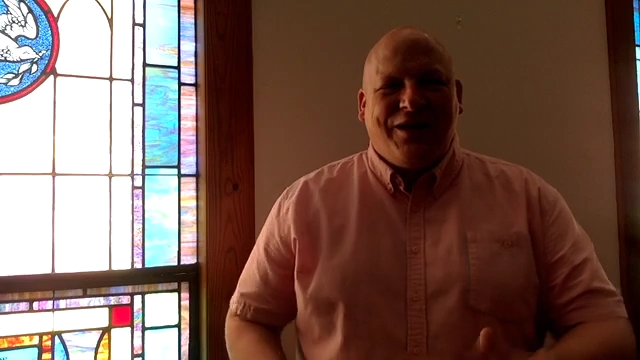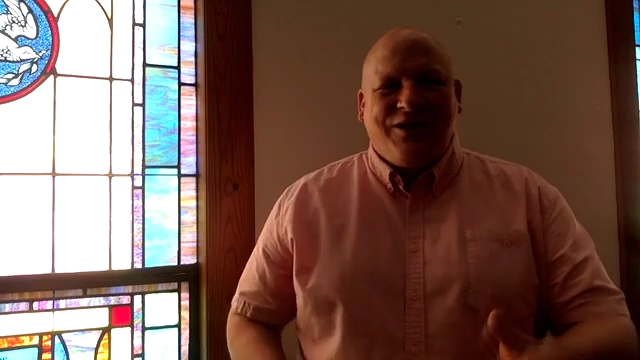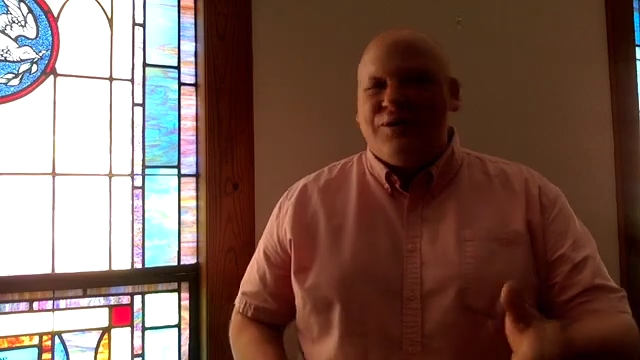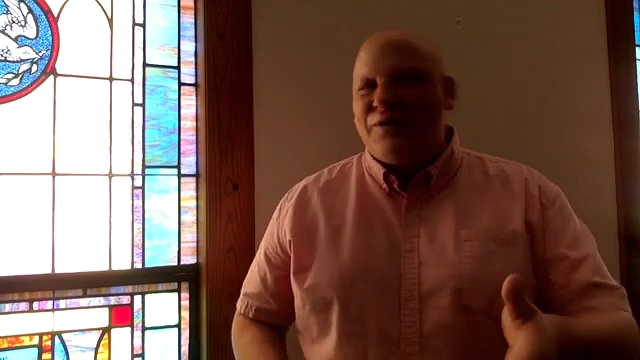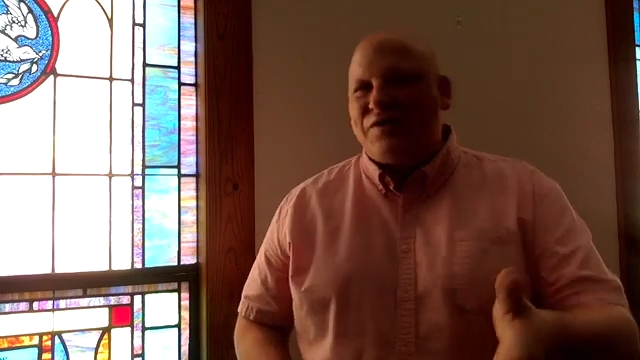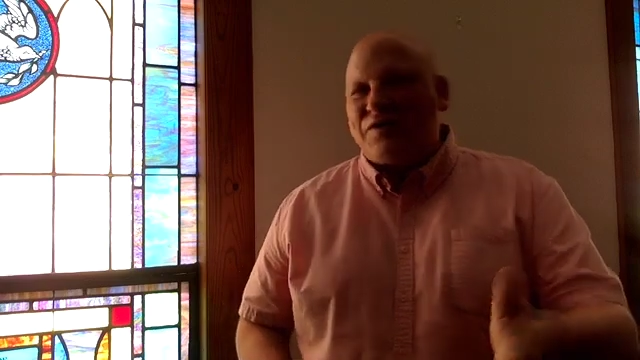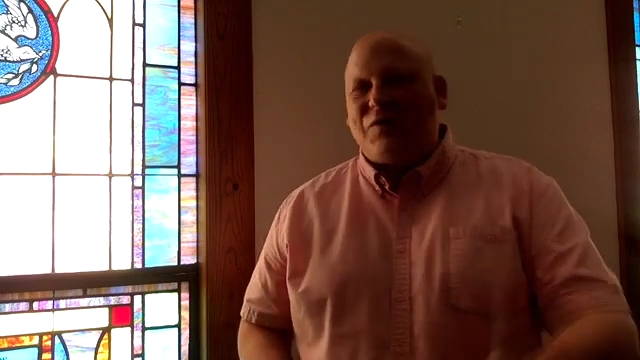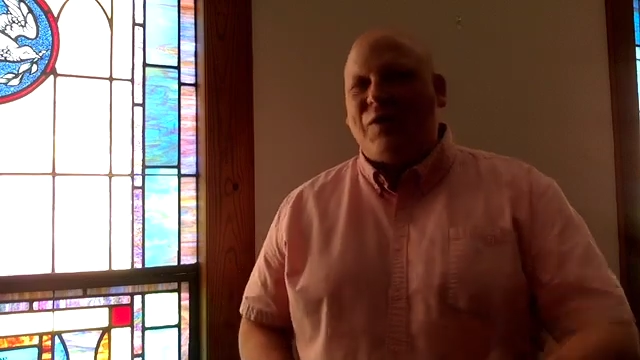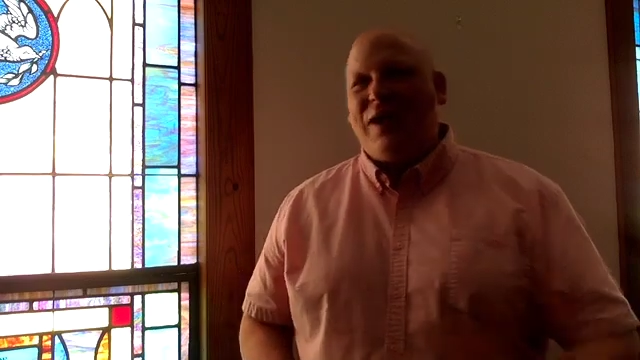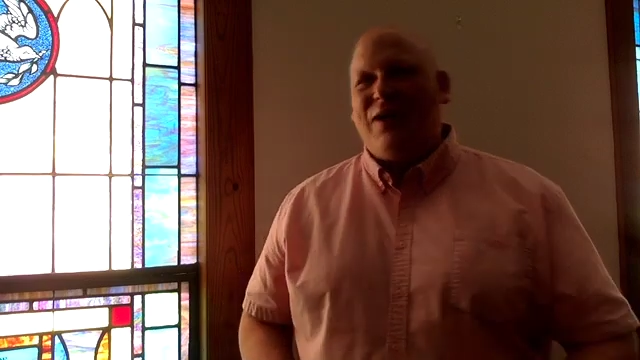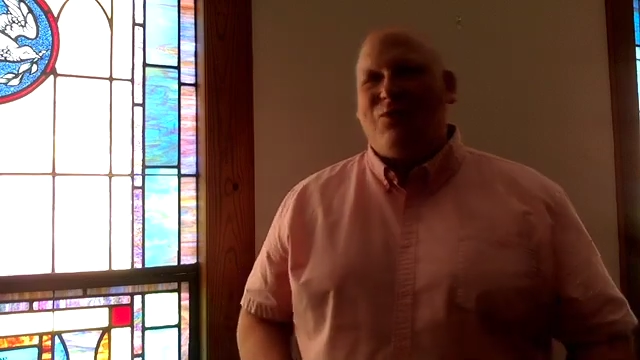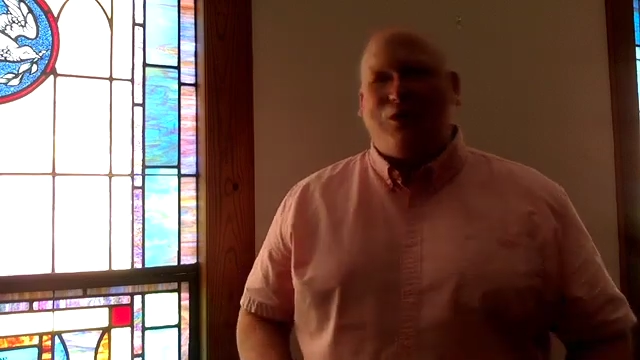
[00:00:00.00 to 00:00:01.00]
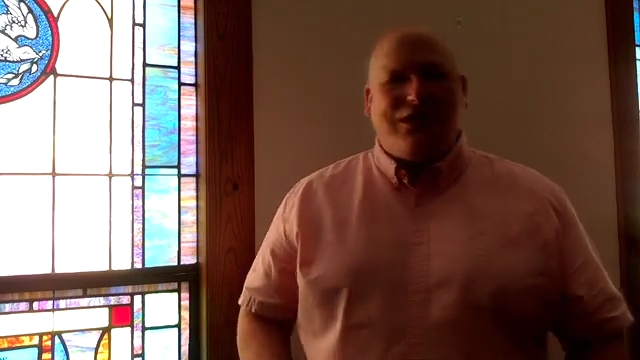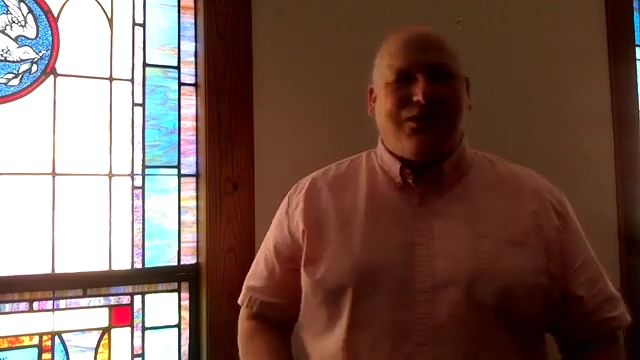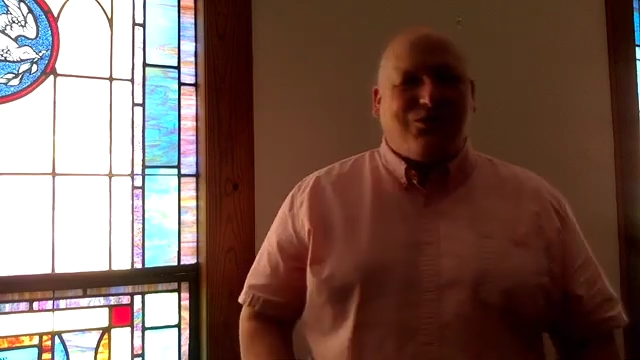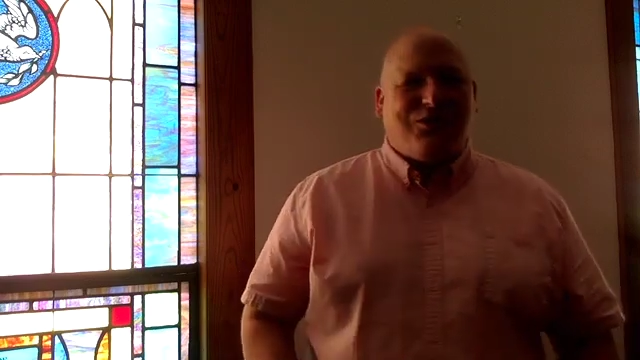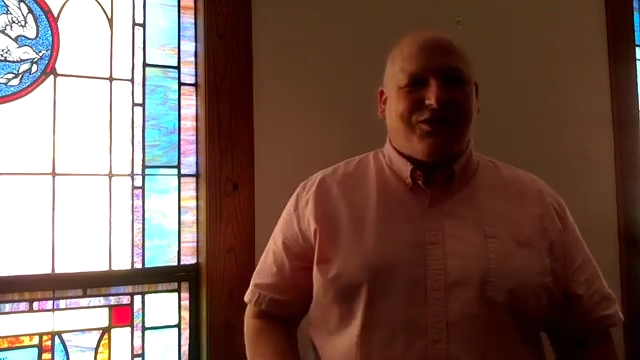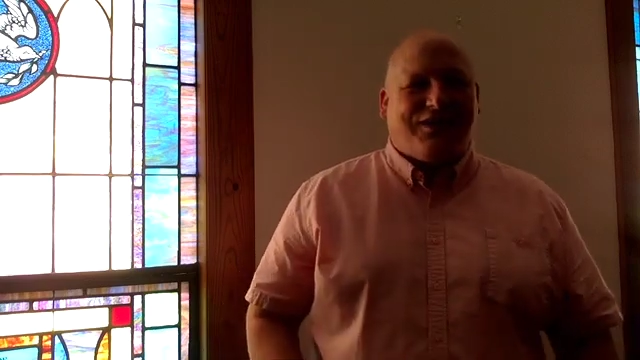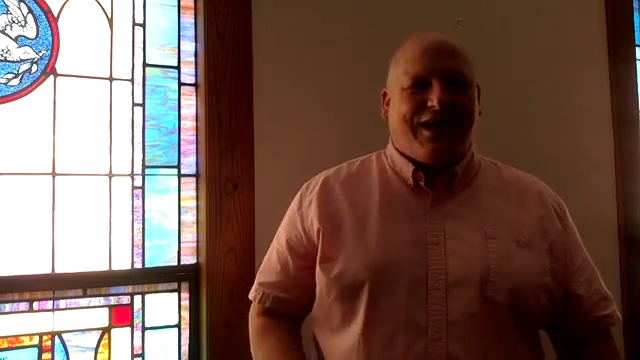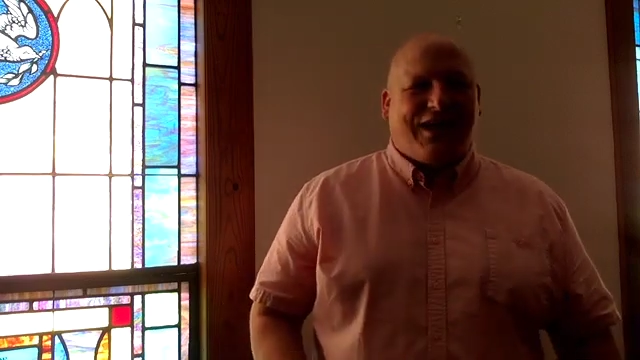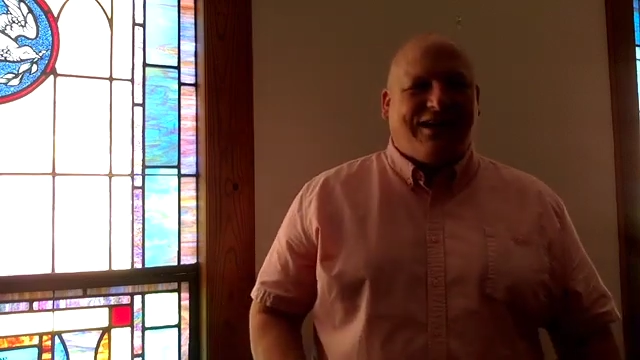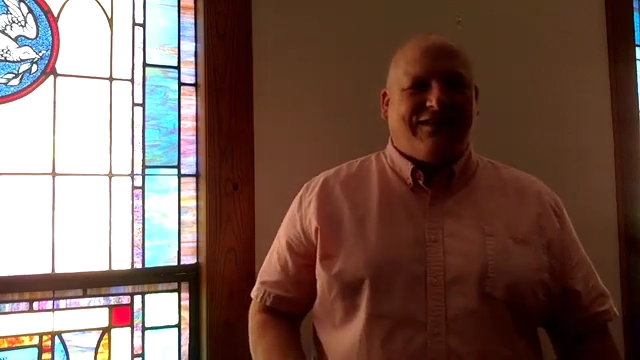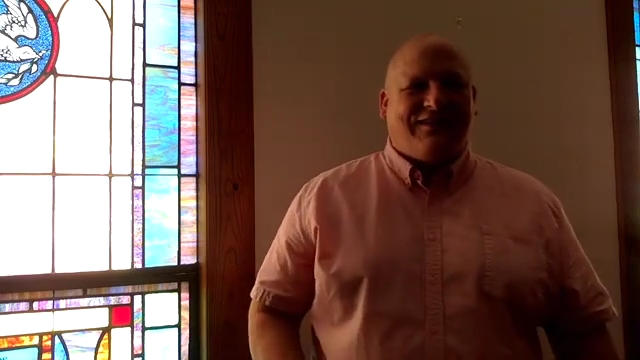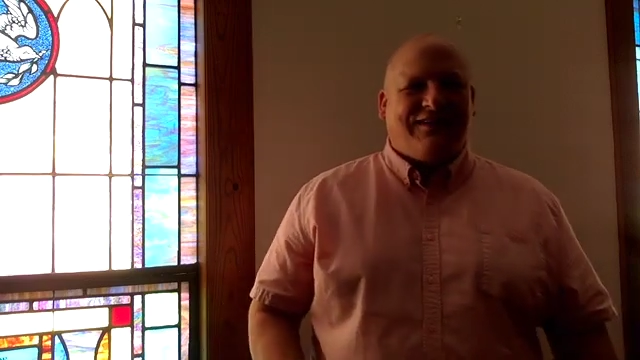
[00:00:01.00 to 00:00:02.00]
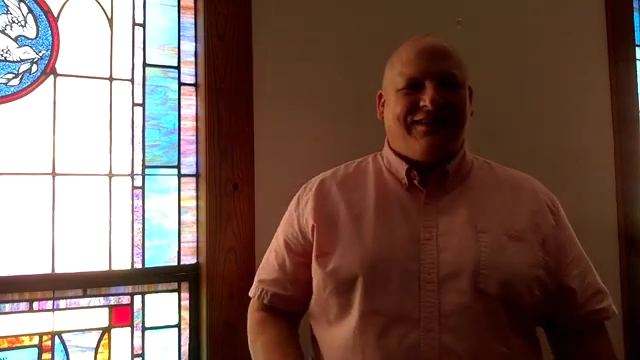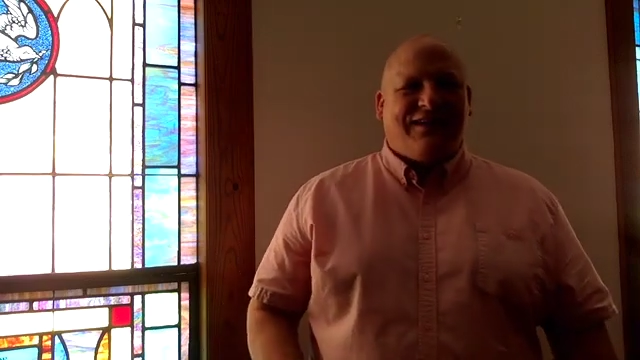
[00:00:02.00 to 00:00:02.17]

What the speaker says: your strength will equal your days.